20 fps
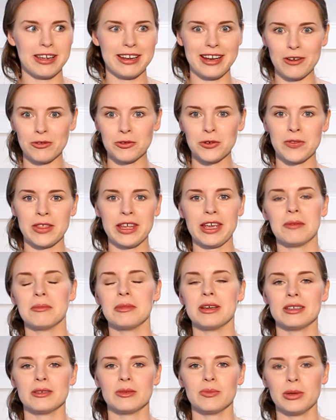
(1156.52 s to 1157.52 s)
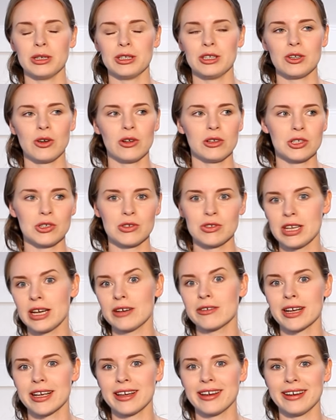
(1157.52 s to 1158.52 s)
enough of them, and but also
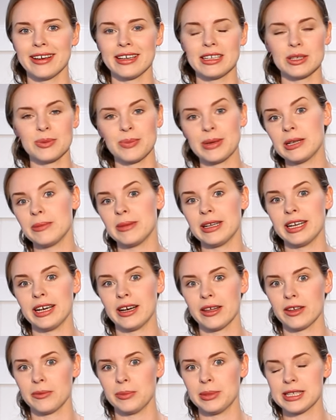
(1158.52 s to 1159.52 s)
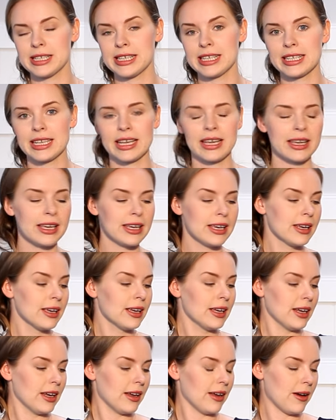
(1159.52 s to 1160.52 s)
tariga and many many other pieces.
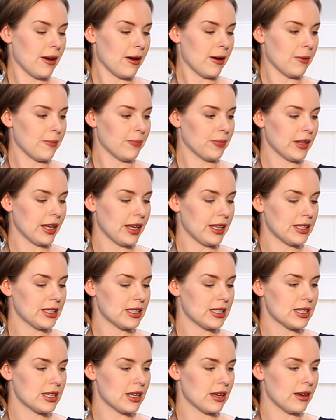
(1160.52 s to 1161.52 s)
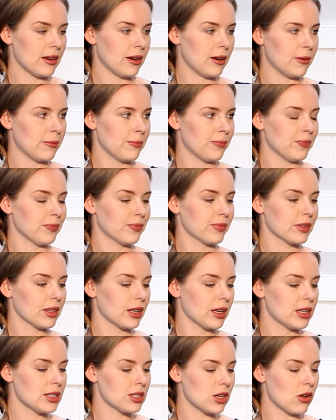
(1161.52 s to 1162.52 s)
Um, and um,
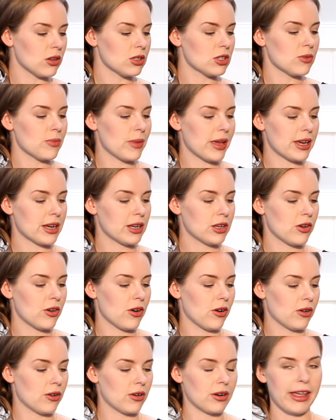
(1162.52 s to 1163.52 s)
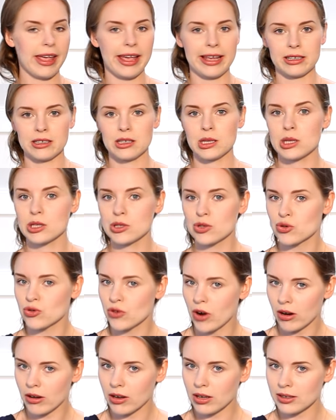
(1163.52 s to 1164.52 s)
it also makes your hands
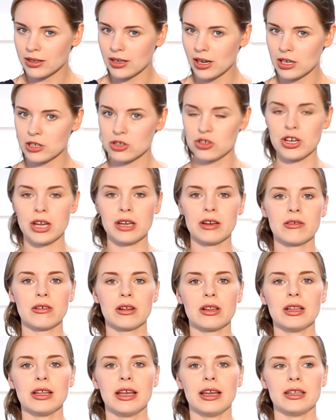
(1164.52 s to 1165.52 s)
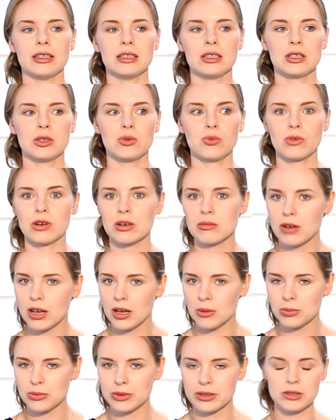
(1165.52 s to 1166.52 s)
stronger in general, and it warm
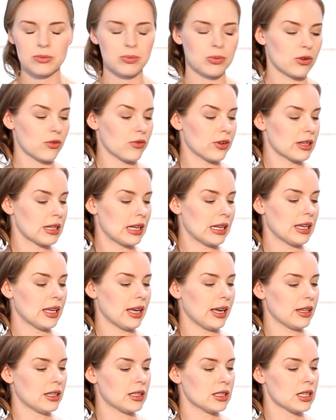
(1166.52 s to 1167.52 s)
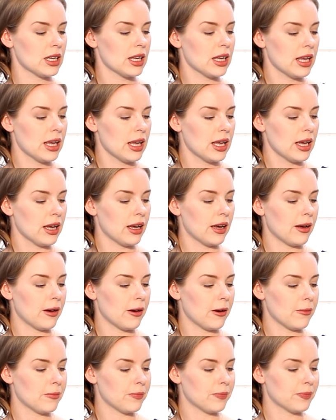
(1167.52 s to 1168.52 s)
up perfectly, and
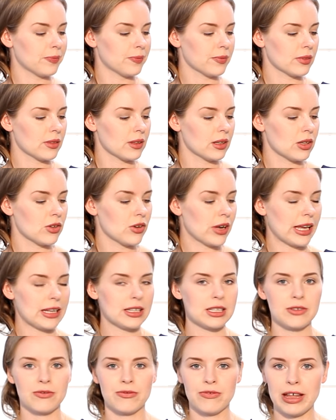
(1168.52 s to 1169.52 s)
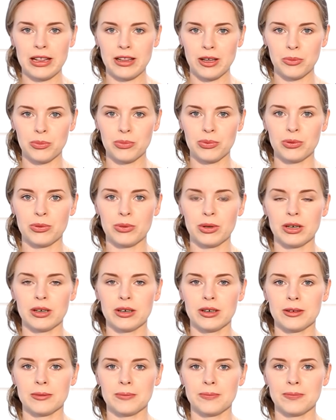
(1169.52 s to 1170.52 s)
um, you can develop
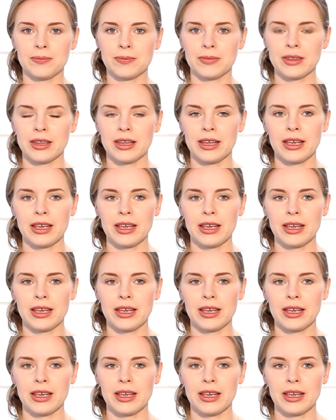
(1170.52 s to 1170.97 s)
um,